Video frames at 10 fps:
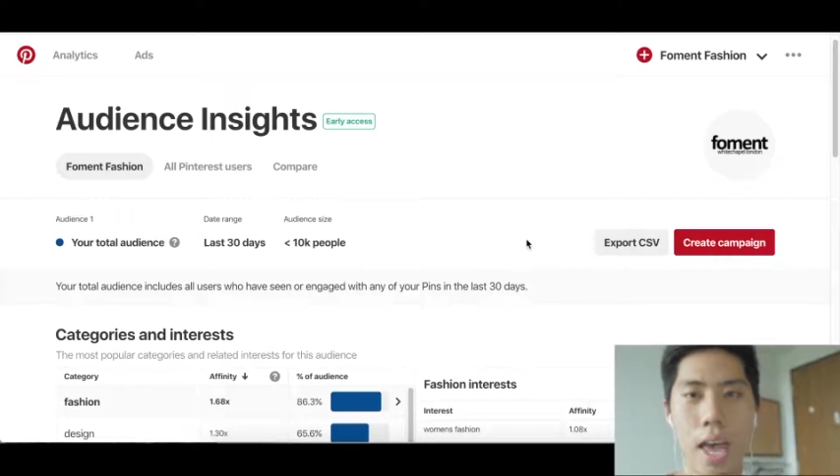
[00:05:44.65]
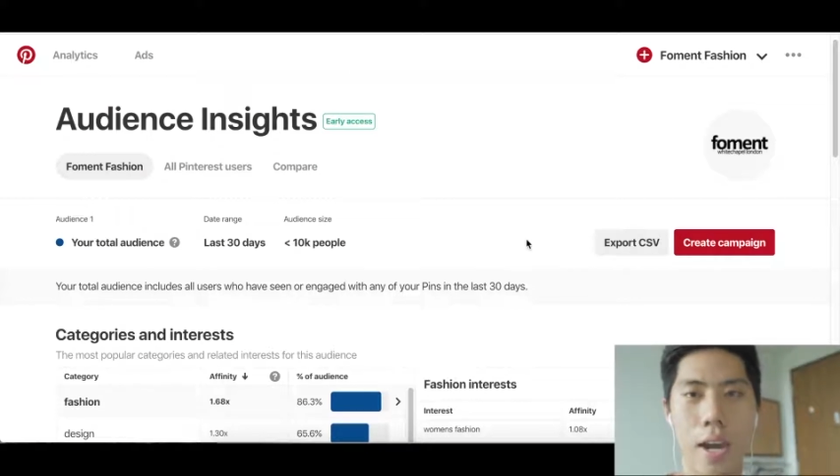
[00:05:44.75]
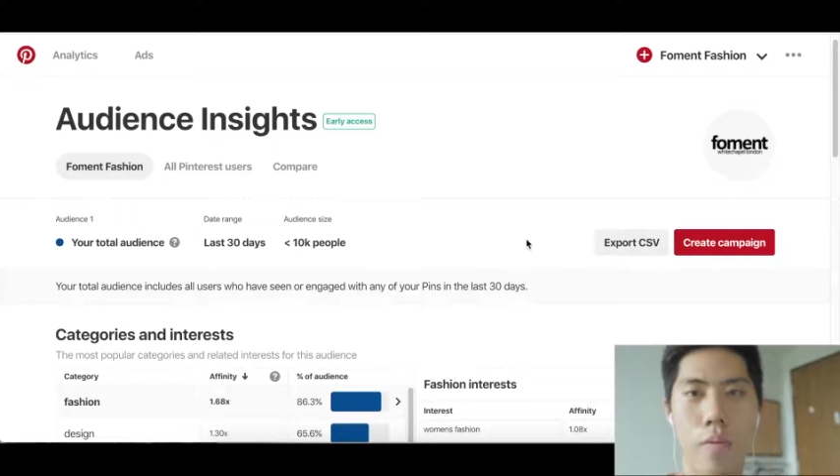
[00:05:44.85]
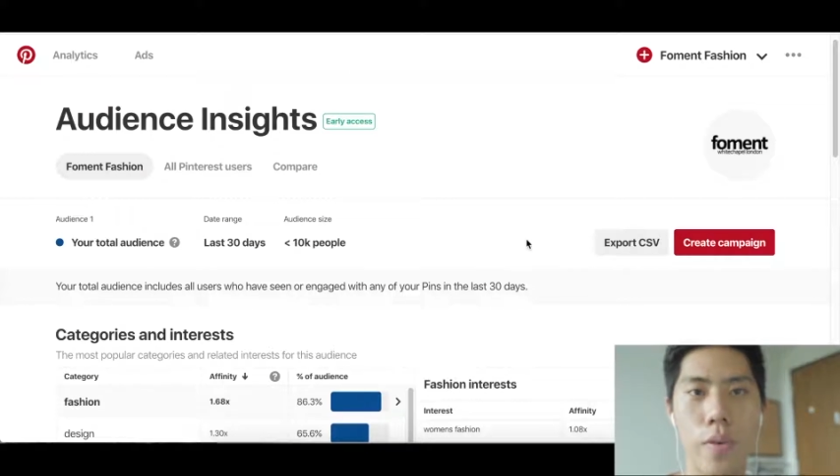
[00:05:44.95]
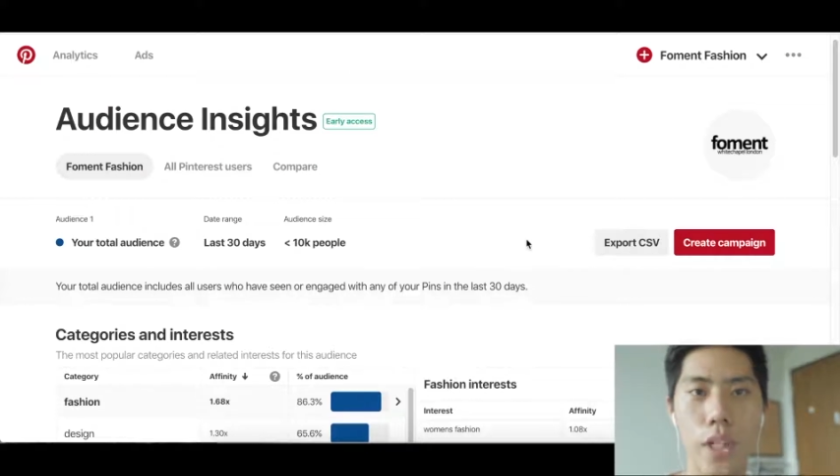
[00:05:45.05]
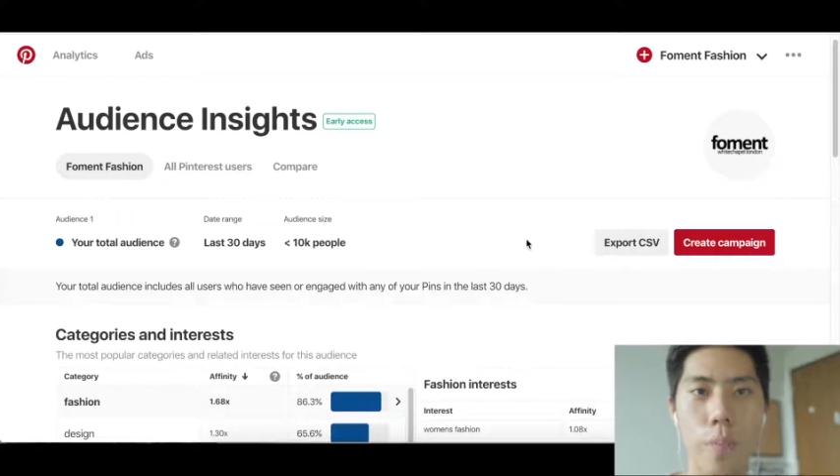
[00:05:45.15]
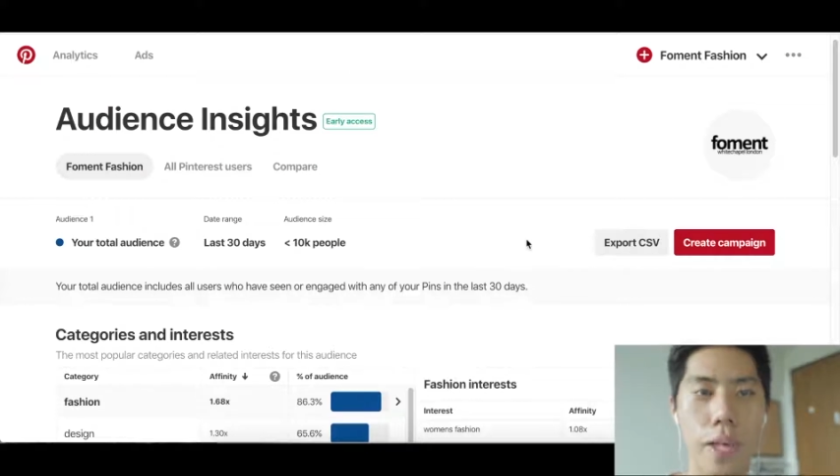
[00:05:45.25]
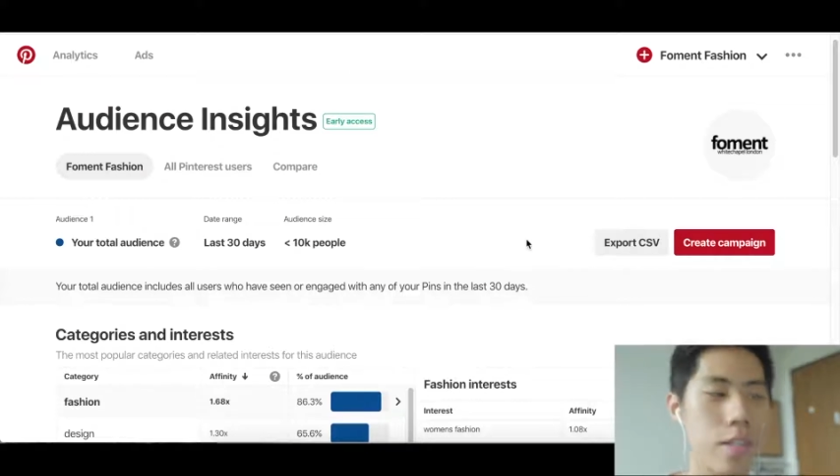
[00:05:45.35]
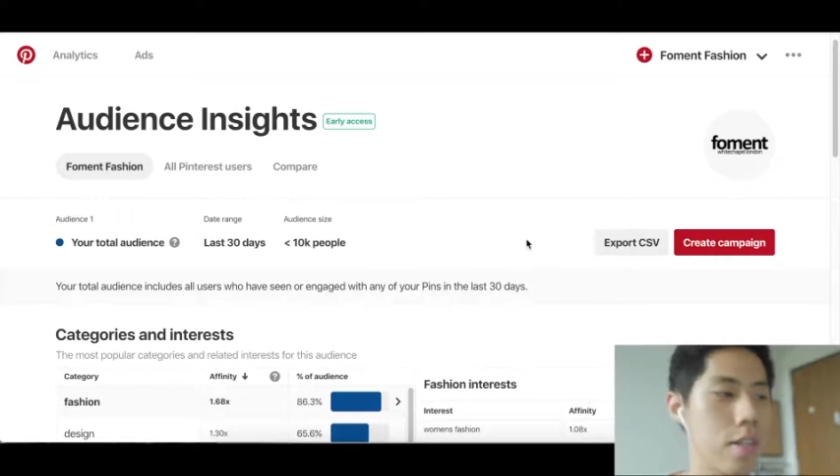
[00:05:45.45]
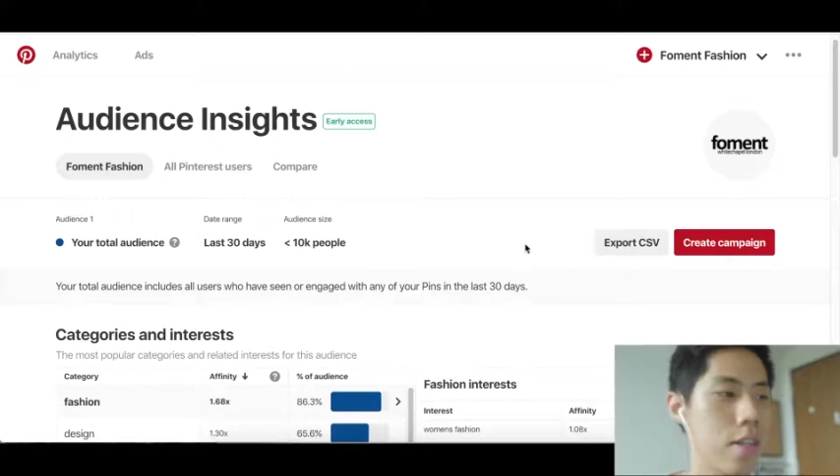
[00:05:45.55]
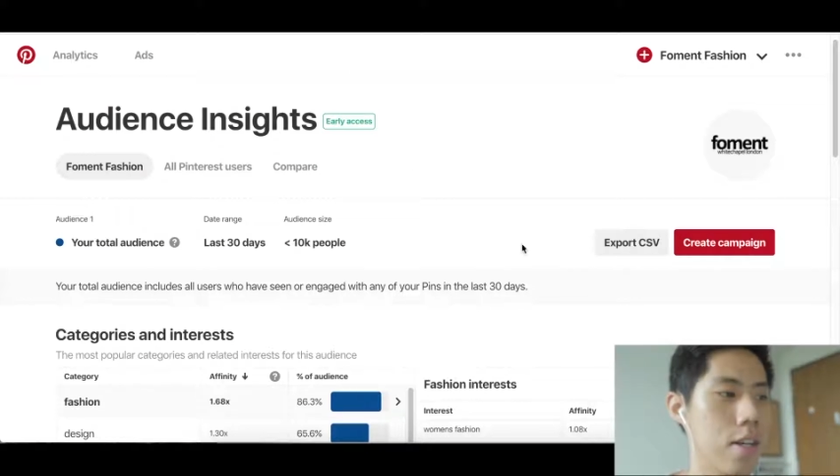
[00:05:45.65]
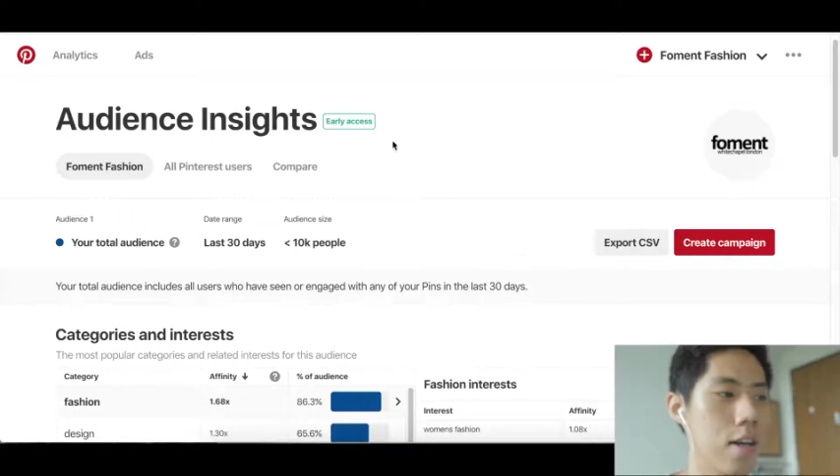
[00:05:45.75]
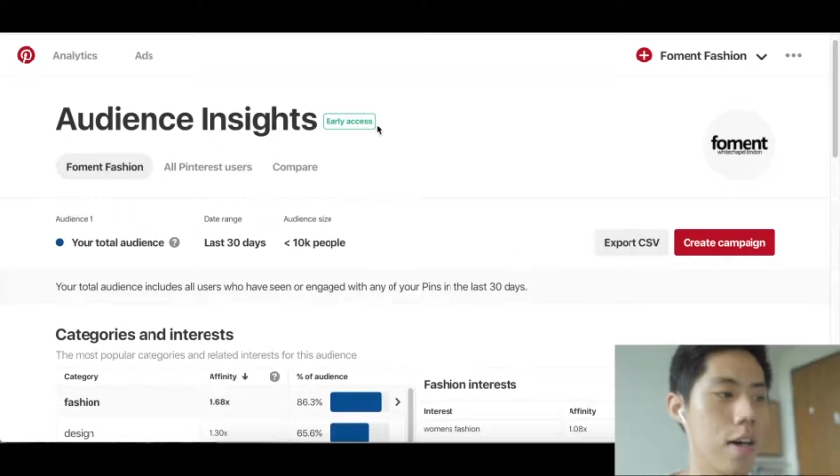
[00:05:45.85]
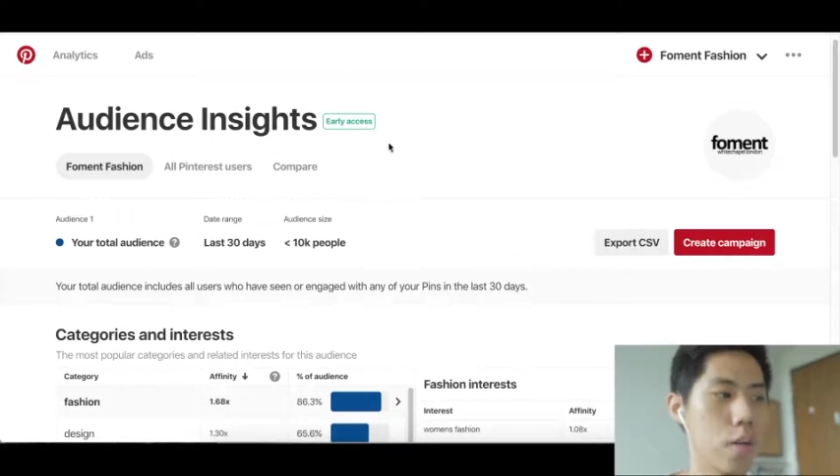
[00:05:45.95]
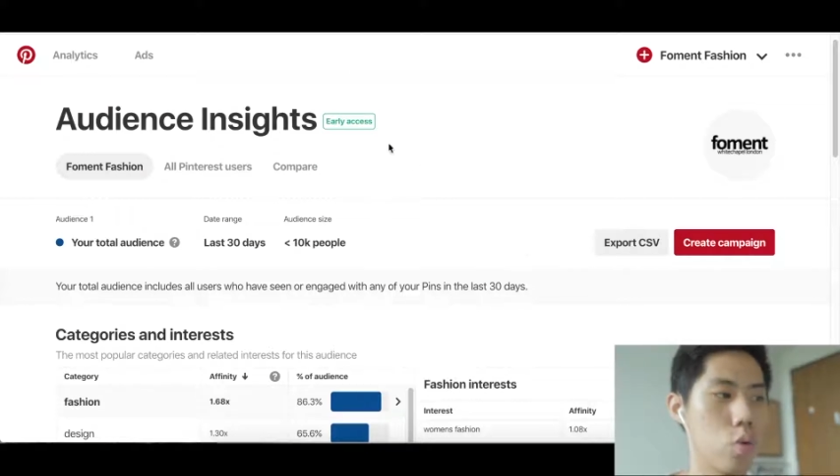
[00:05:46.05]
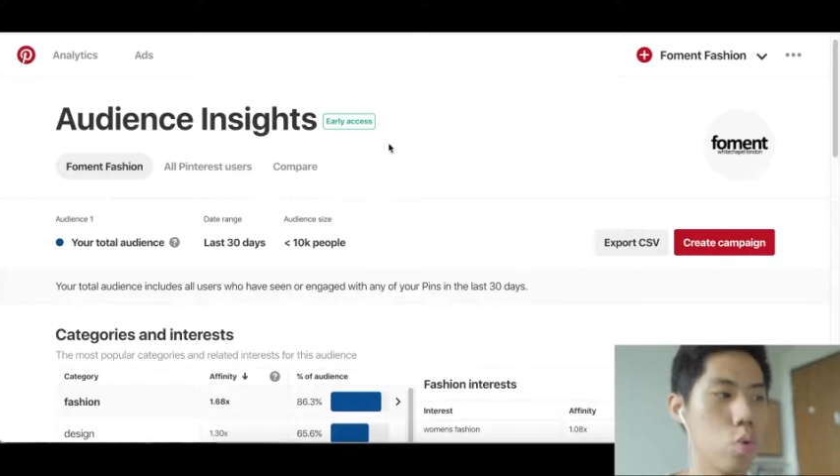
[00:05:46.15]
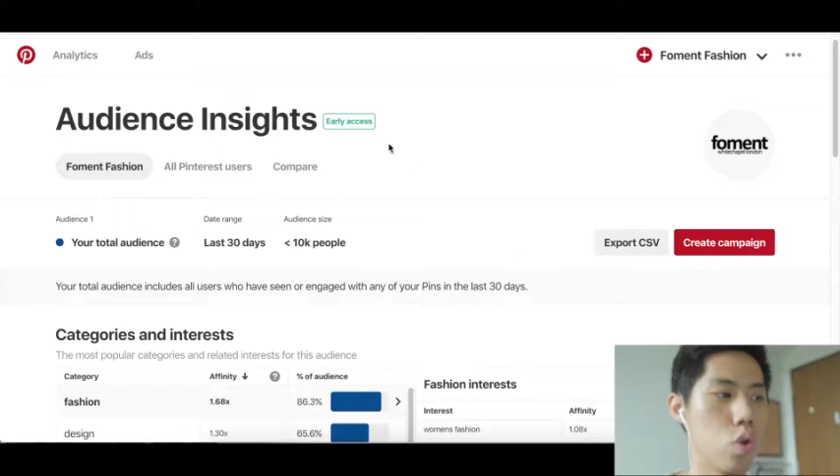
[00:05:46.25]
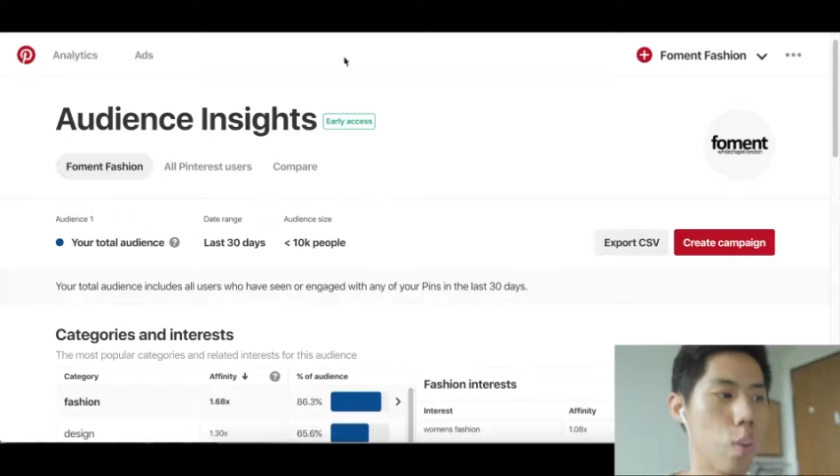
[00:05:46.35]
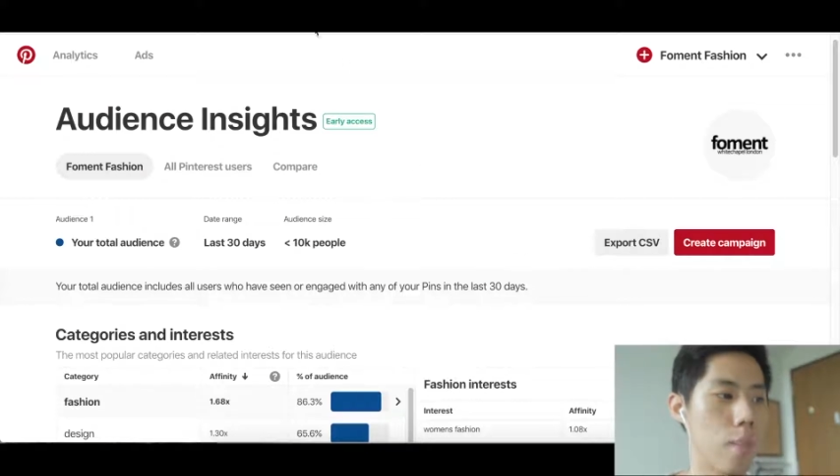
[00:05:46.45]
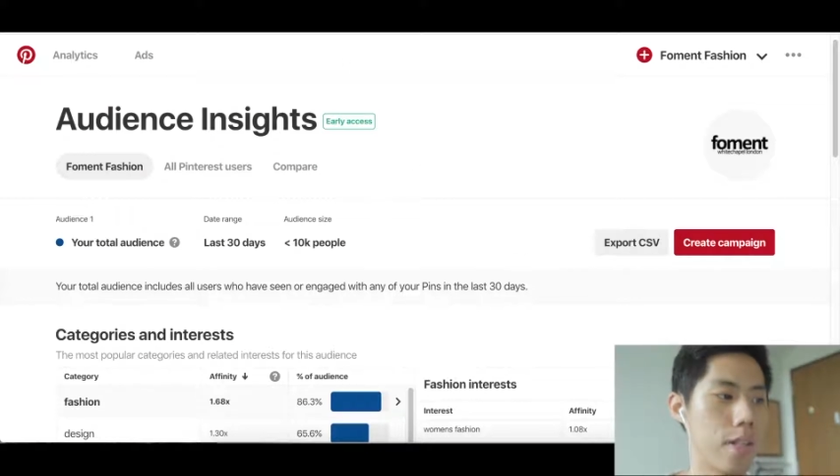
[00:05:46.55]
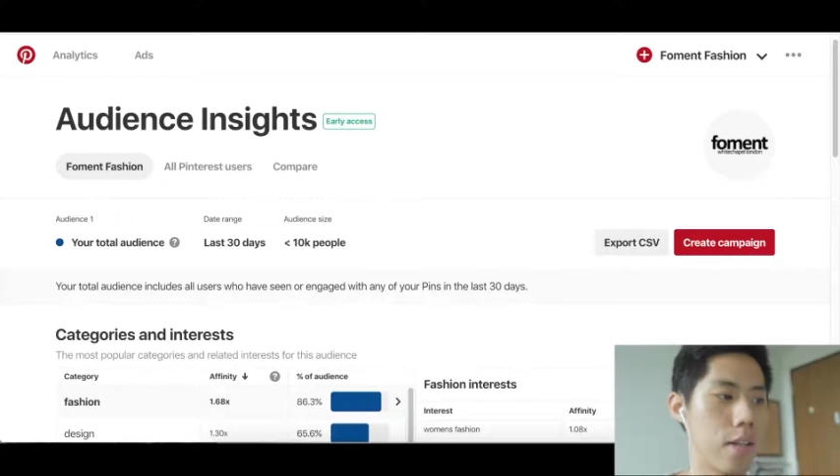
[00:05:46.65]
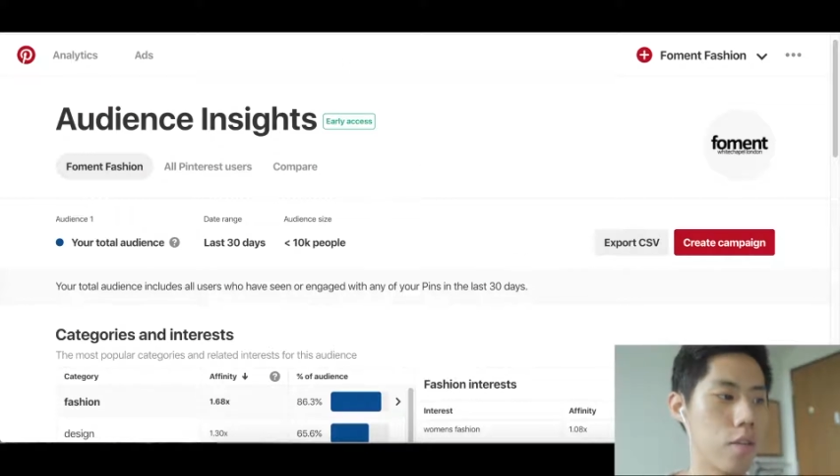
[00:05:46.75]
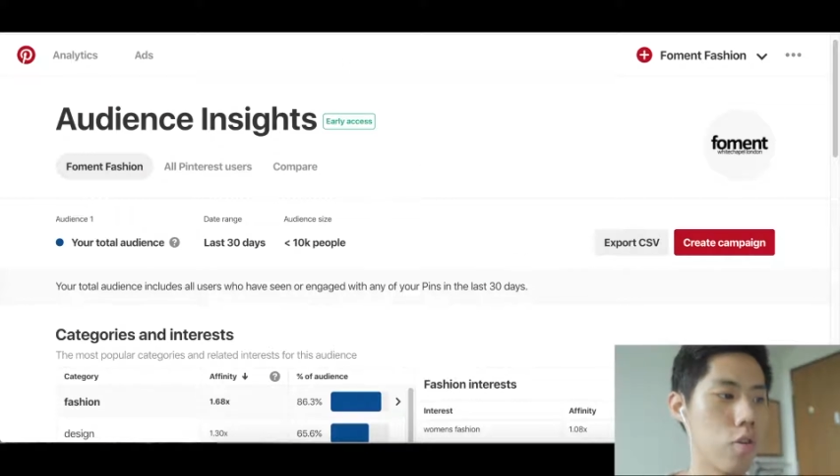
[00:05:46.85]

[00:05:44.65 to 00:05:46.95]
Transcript: add rich pins to your website.